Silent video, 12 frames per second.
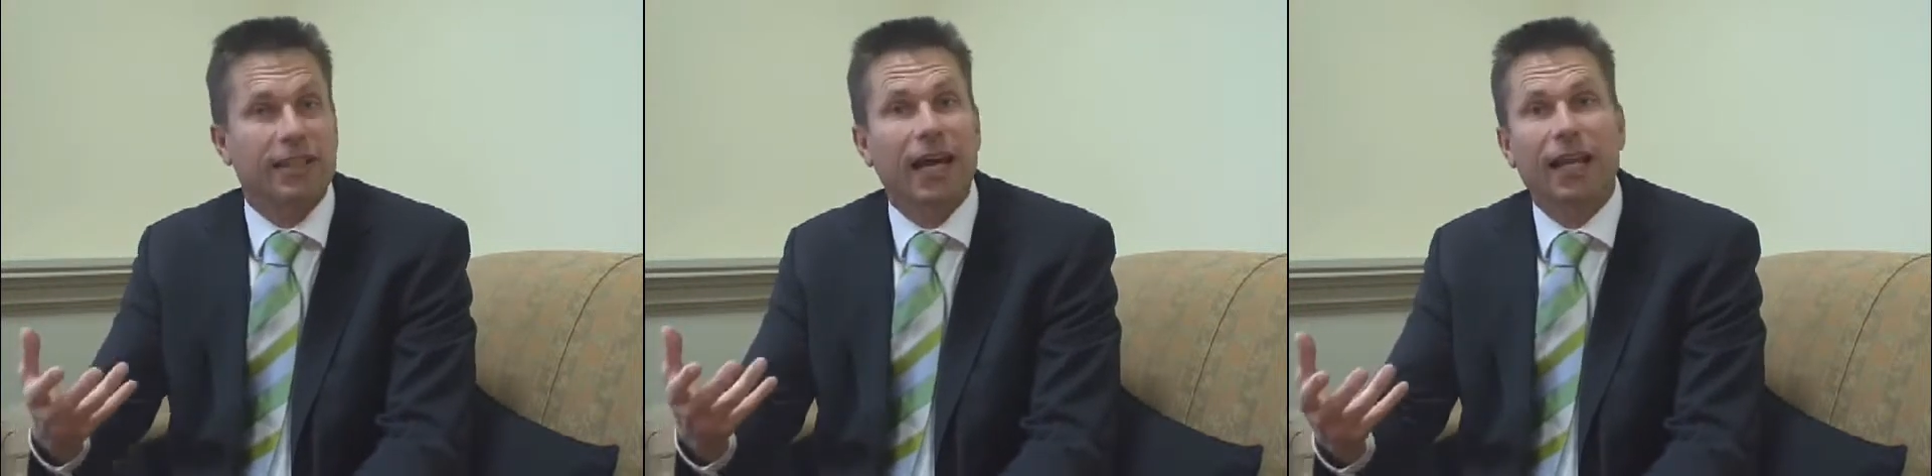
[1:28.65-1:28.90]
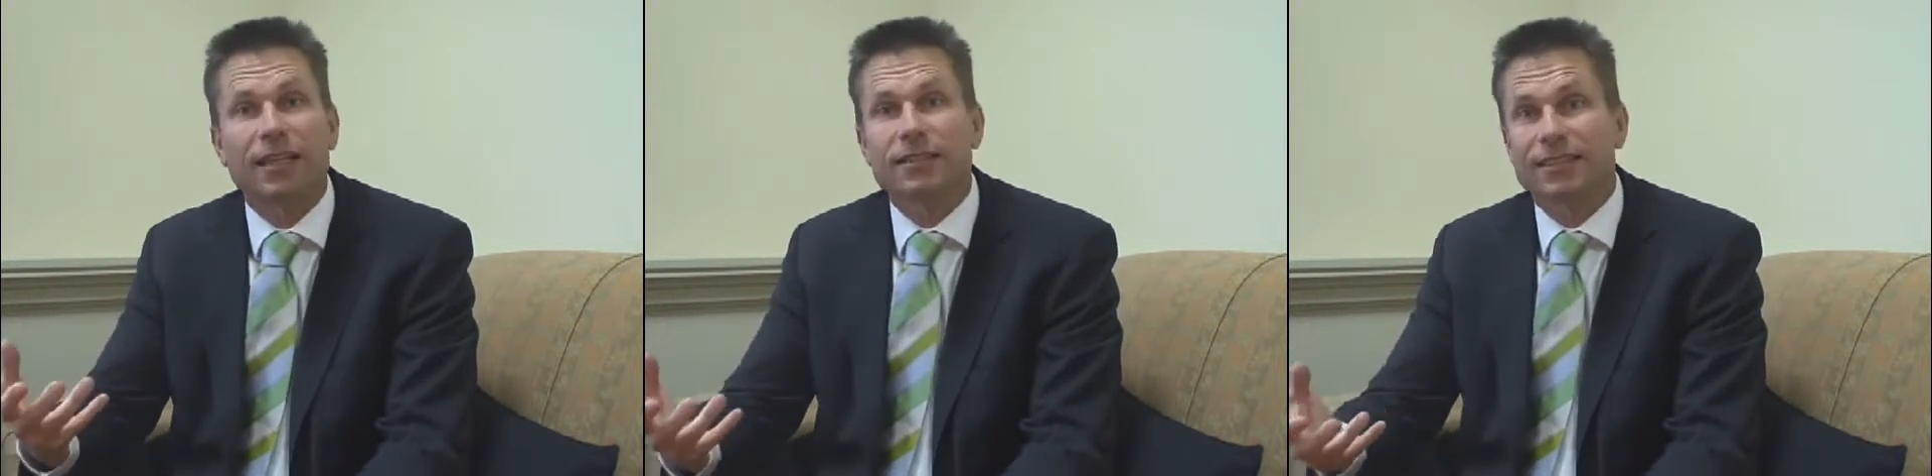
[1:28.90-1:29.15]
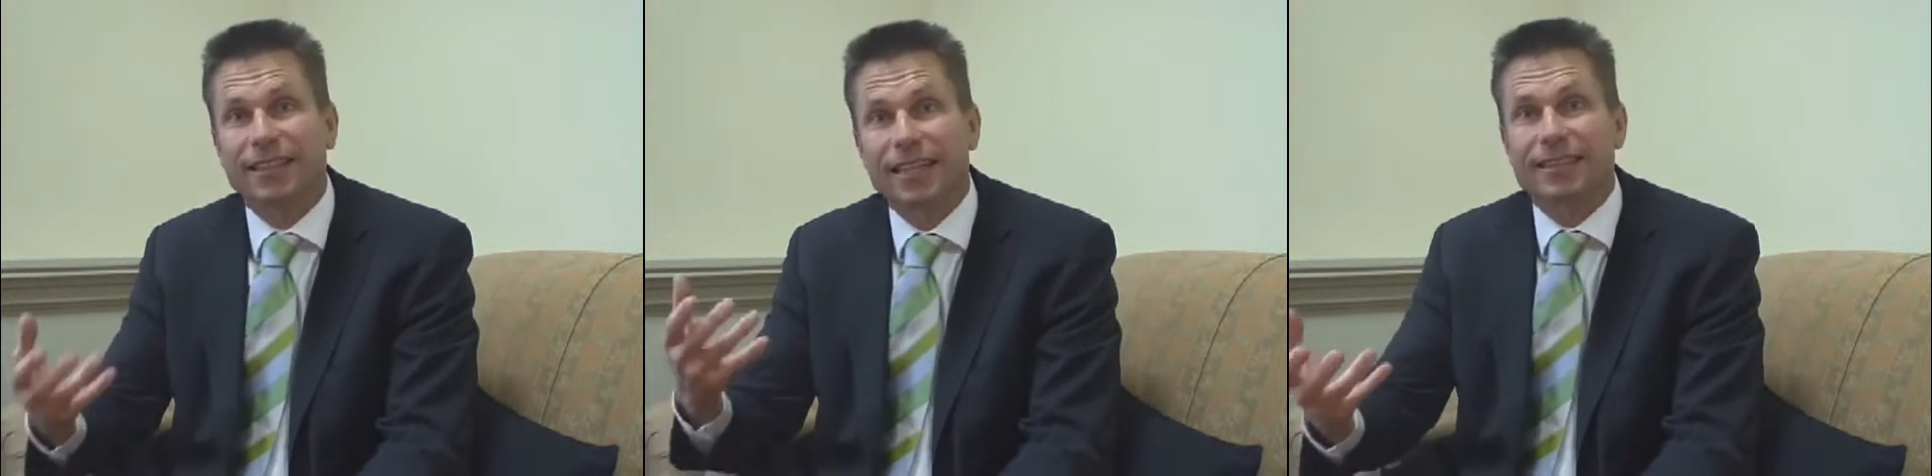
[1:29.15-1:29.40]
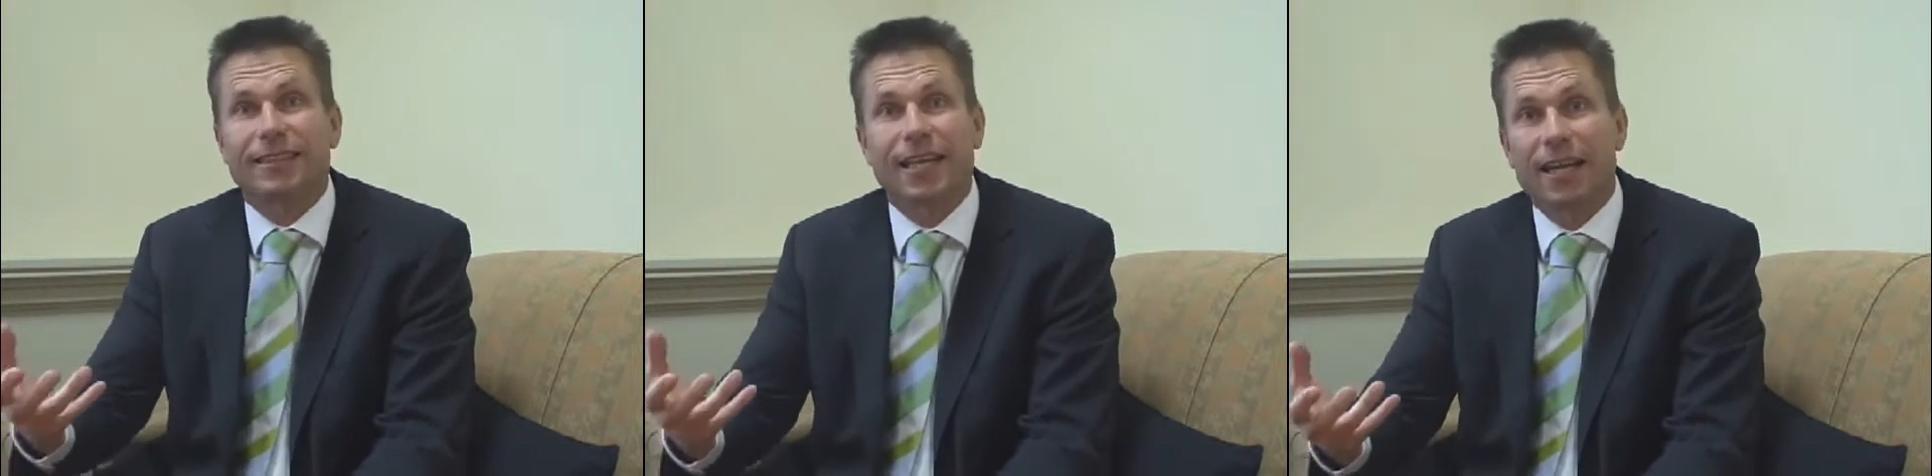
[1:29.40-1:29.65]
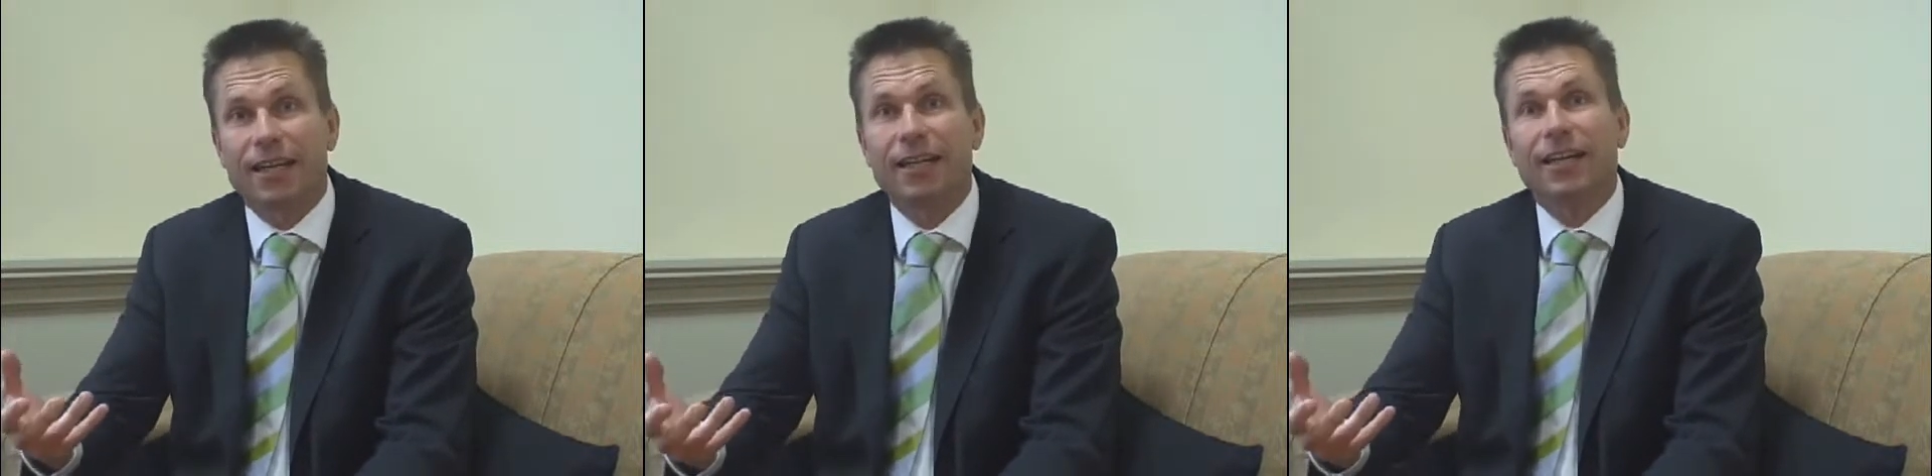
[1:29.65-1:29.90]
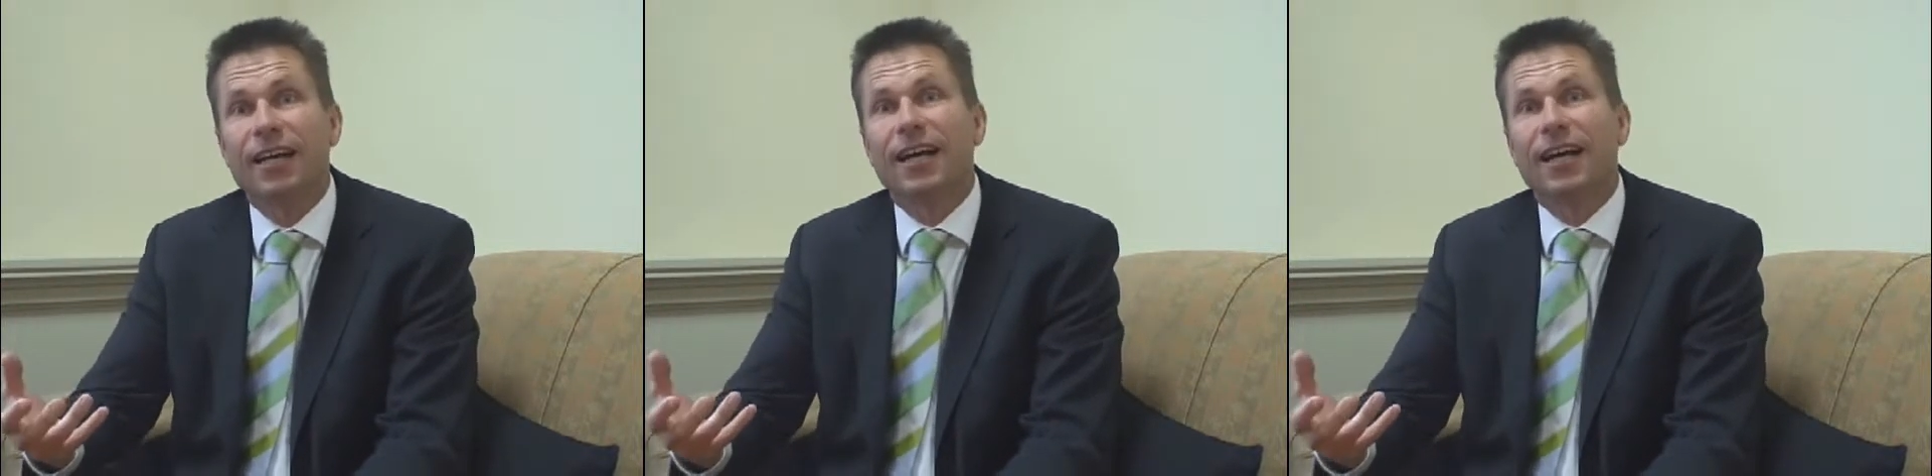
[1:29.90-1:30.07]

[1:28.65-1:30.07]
Cullen to test that,